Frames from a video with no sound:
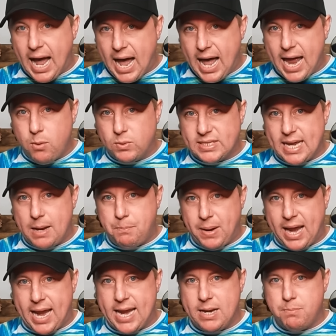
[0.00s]
I was a
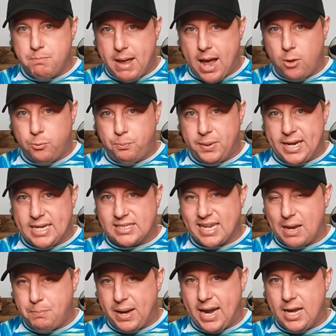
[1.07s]
paid mouthpiece,
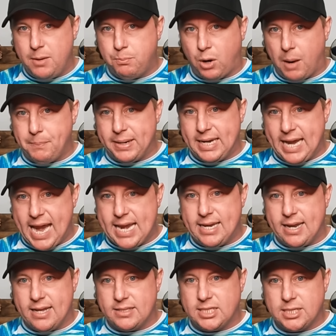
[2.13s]
a paid
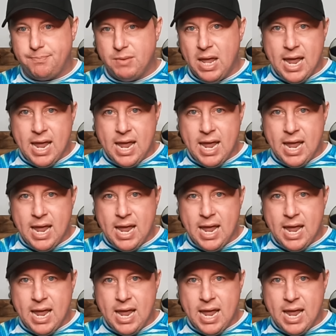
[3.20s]
propagandist.